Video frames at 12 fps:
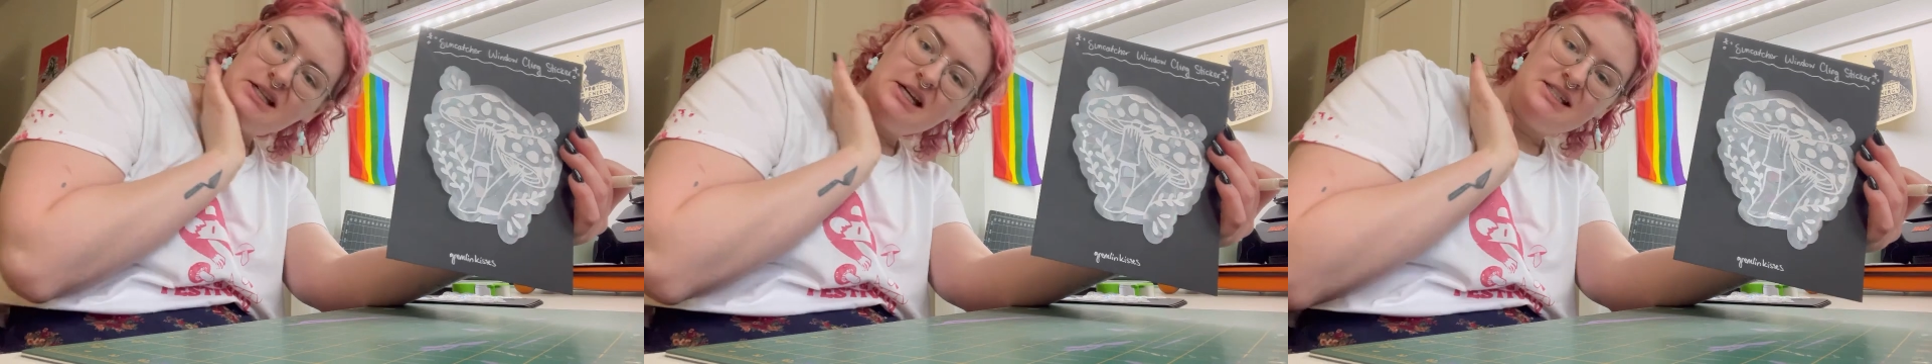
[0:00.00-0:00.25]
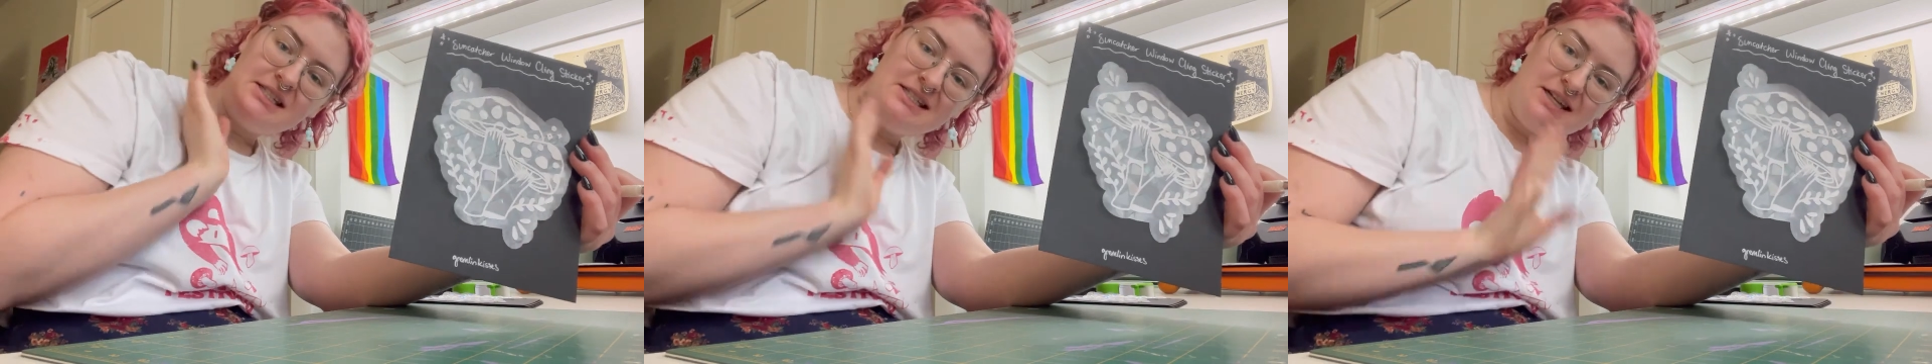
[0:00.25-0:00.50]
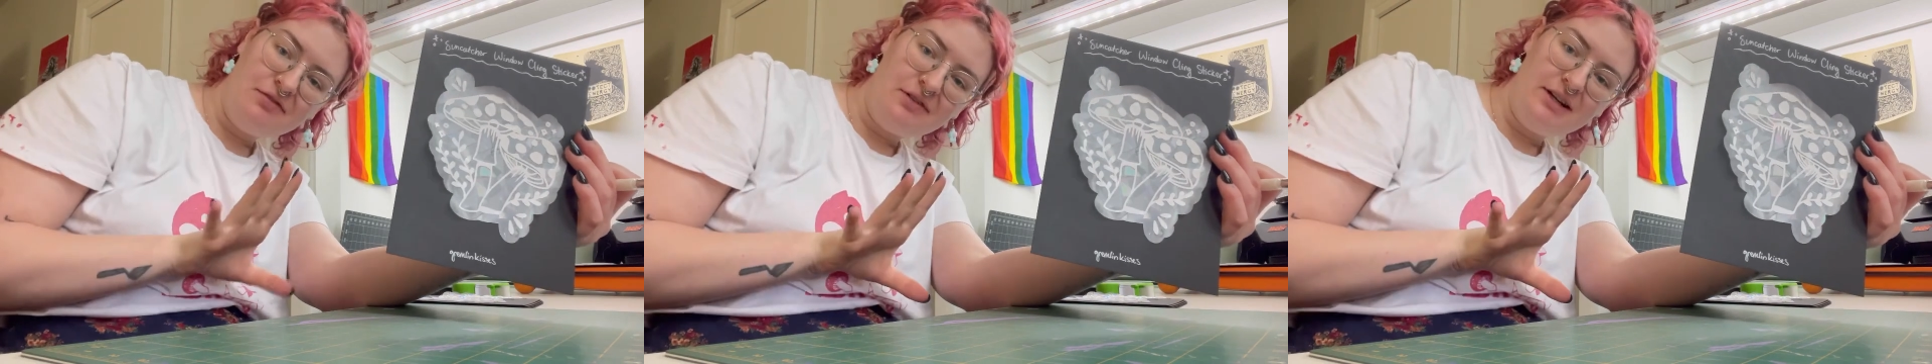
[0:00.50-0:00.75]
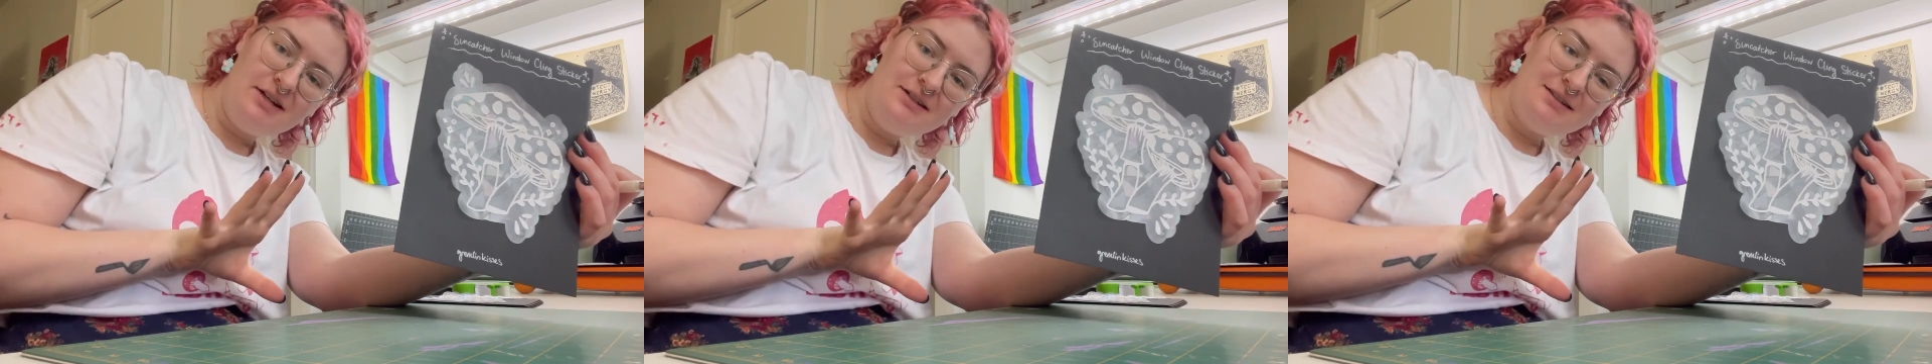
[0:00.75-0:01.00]
it's
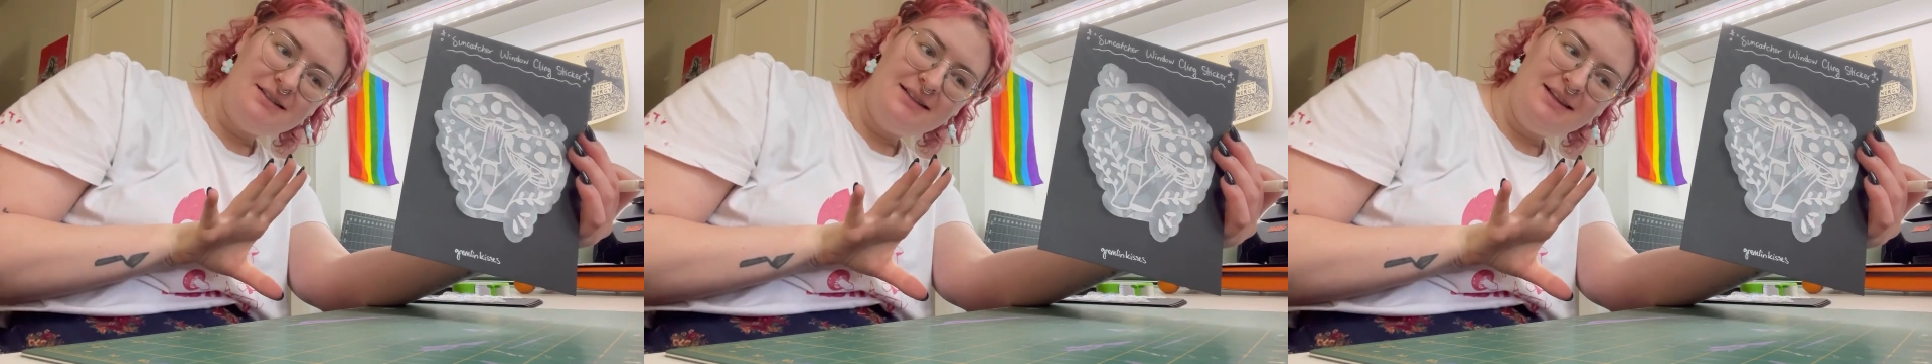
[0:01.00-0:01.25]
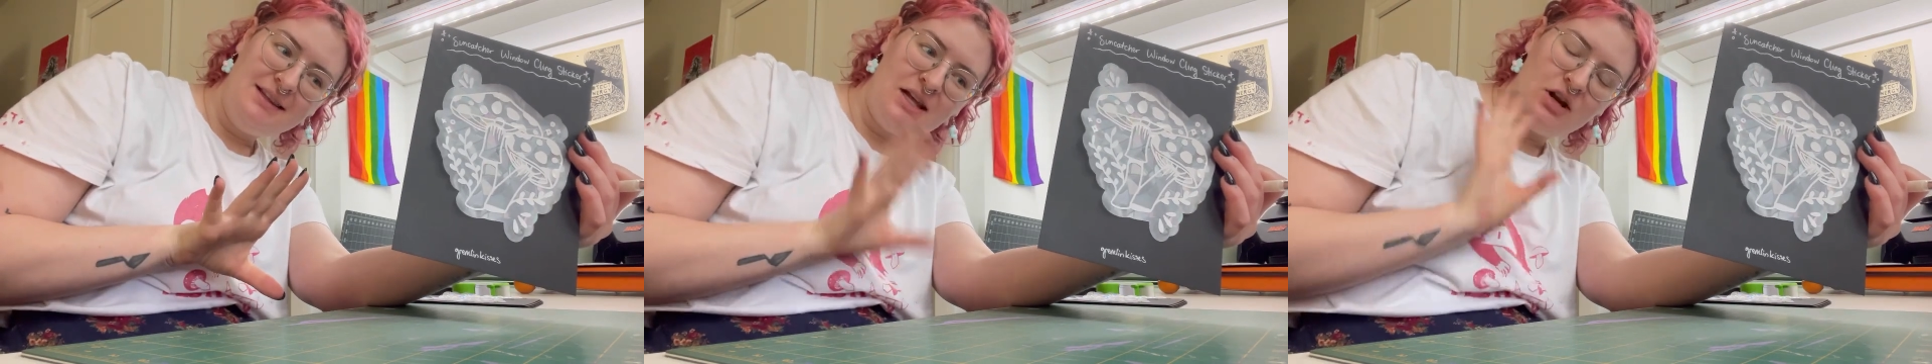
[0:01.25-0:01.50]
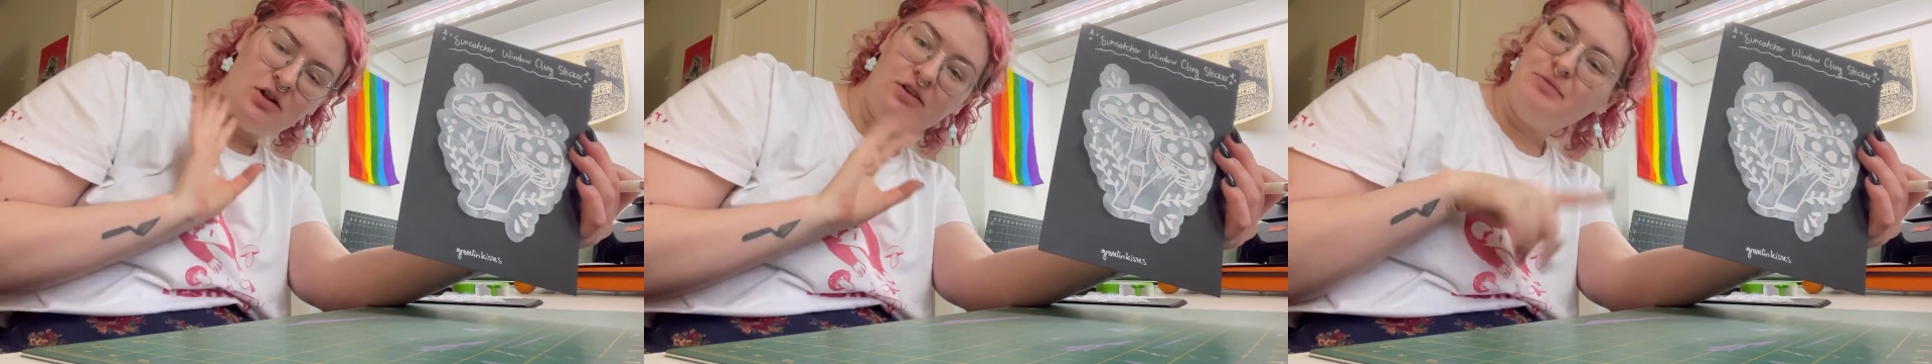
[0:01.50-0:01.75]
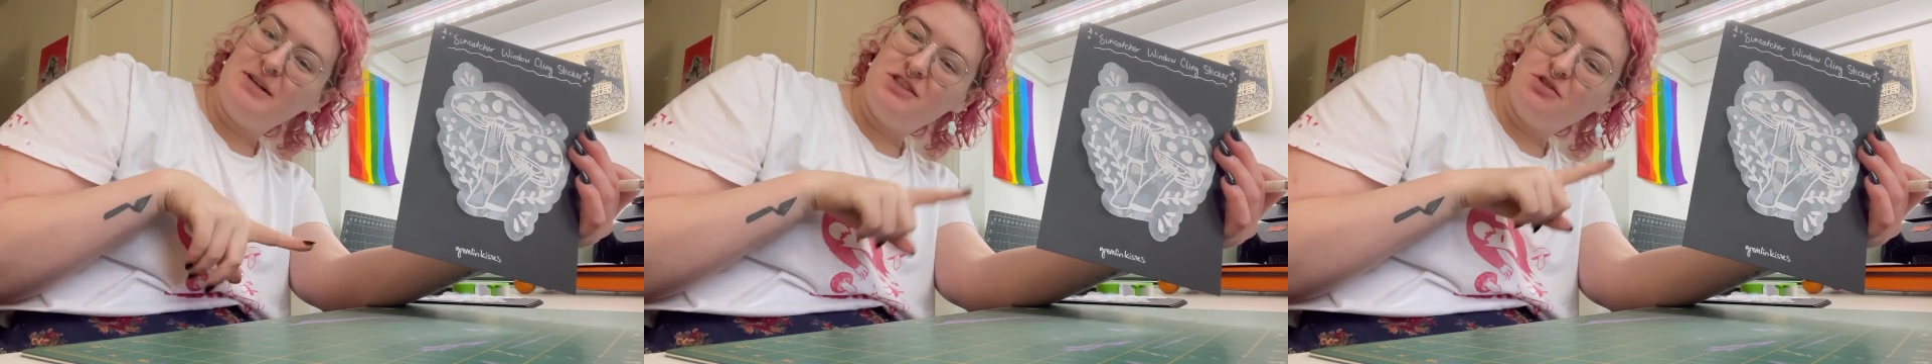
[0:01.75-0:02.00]
different than all of
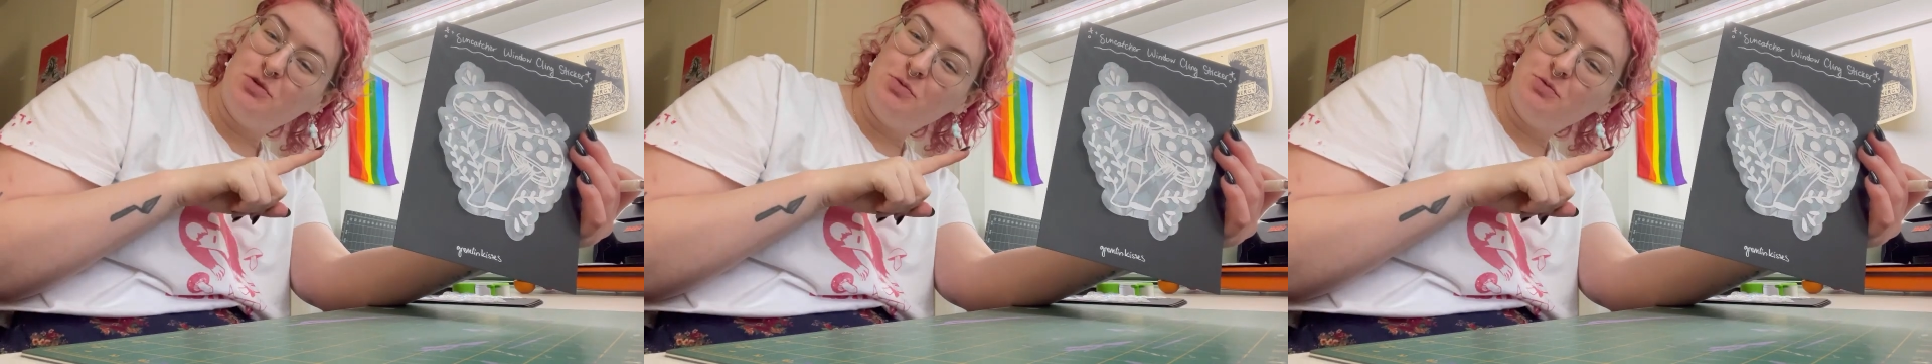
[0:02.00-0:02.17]
my social